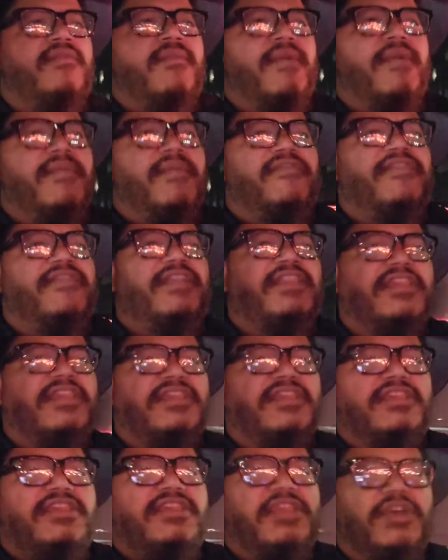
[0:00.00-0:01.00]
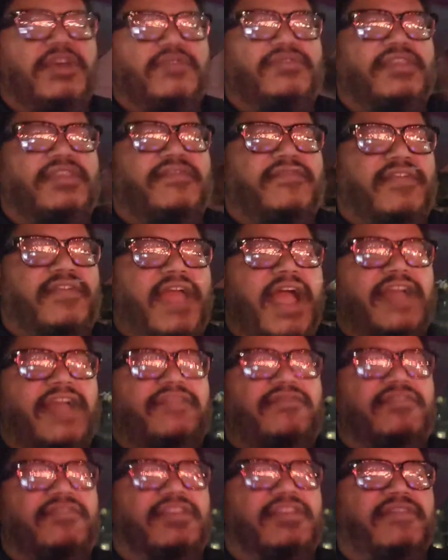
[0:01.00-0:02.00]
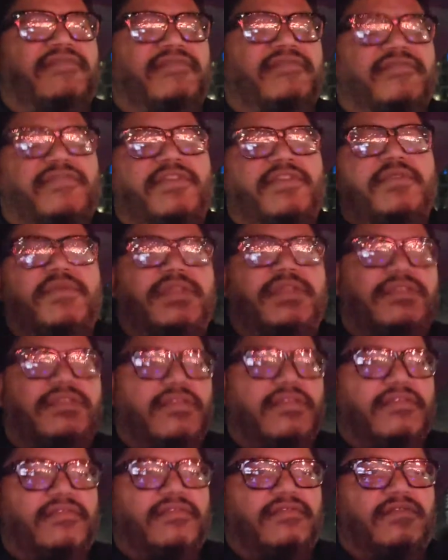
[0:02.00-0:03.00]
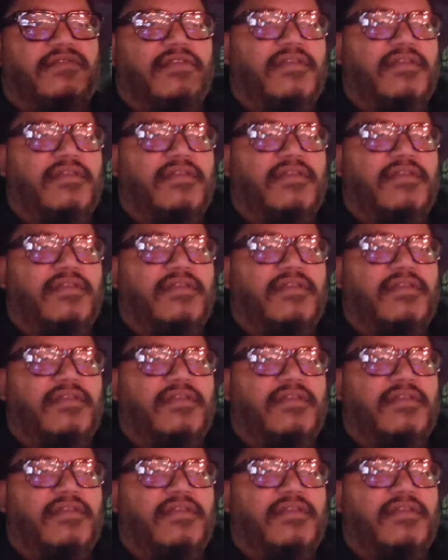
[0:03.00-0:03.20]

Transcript: I remember feeling guilty for actually viewing this.